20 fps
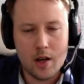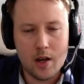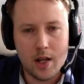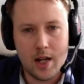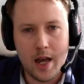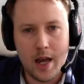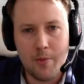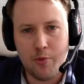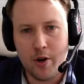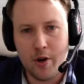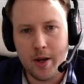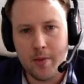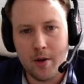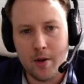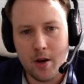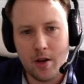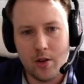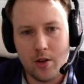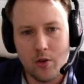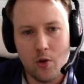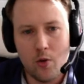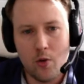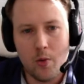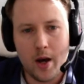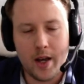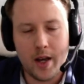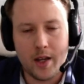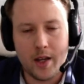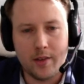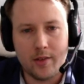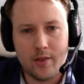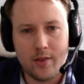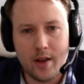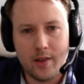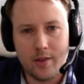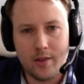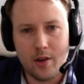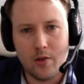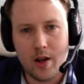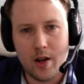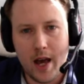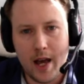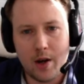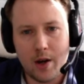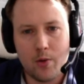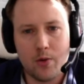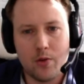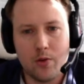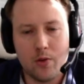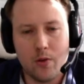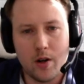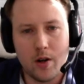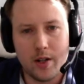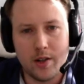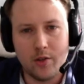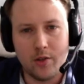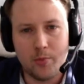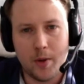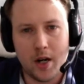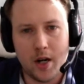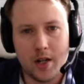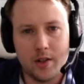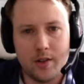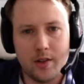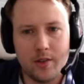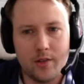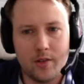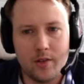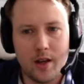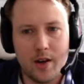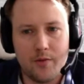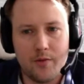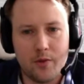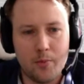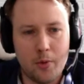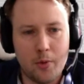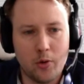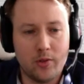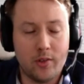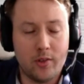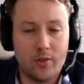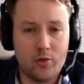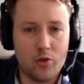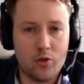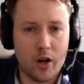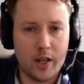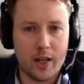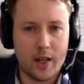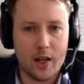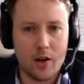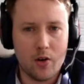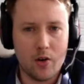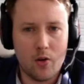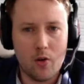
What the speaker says: In neighbouring Norway, state-owned Equinor and its partners have reported striking